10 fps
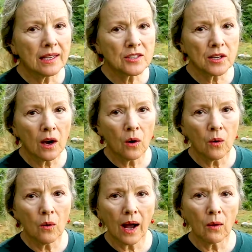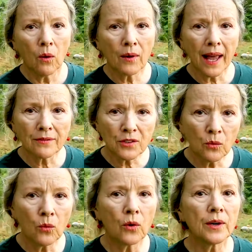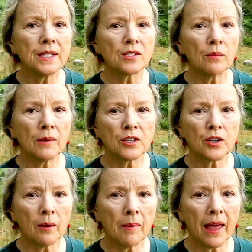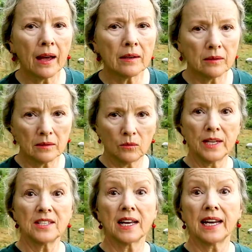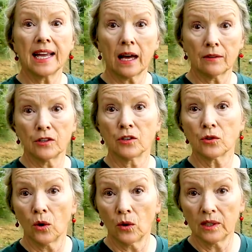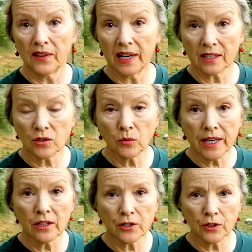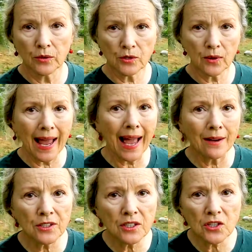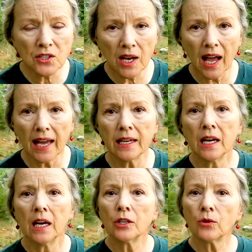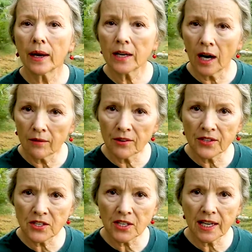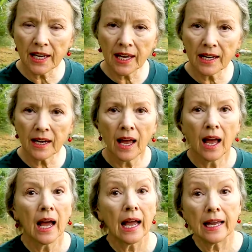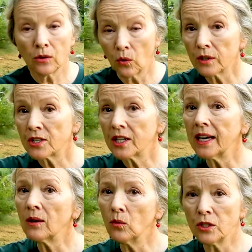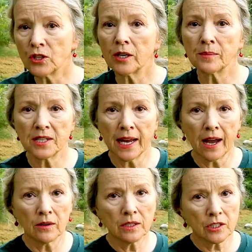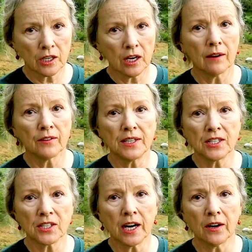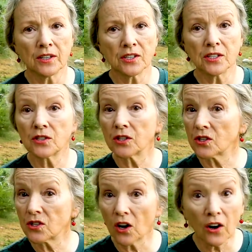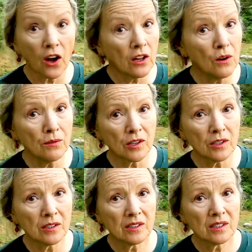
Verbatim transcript: So I won't have to worry so much about weeds getting out of control in the next week or two. So I have to decide, do I cover this again in order to get wood chips down to cover these terraces to start all over?